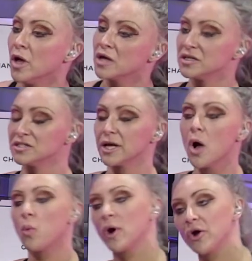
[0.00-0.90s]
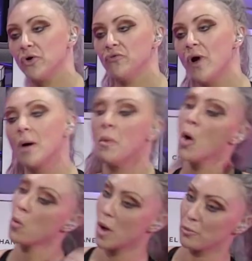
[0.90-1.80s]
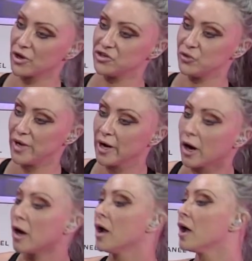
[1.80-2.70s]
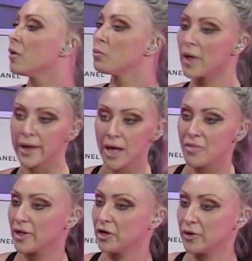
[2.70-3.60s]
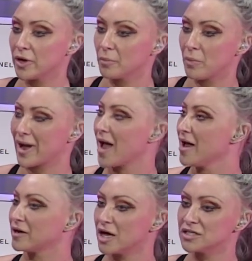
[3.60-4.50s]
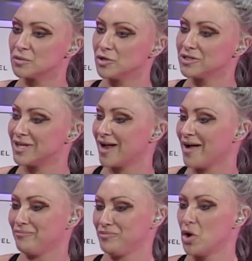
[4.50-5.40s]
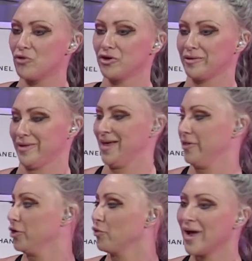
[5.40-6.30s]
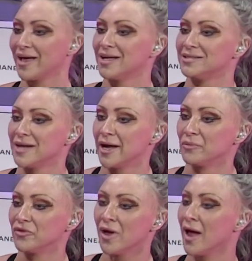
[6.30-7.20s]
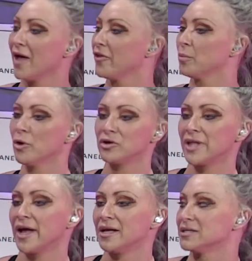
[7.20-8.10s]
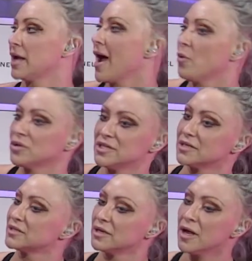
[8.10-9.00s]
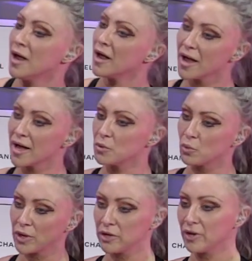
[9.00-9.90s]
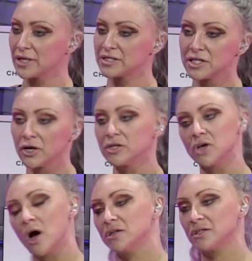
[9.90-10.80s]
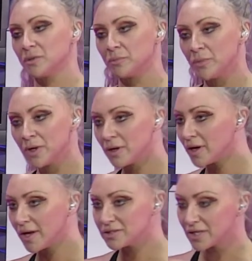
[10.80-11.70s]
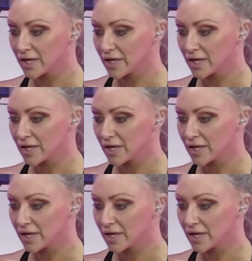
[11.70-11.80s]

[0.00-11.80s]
Because it's like, oh, where are you from? What brings you here? Like, and then you end up like, I had customers that I know their grandkids' names and their birthdays and how was this and when you like sit there and talk to them, it's like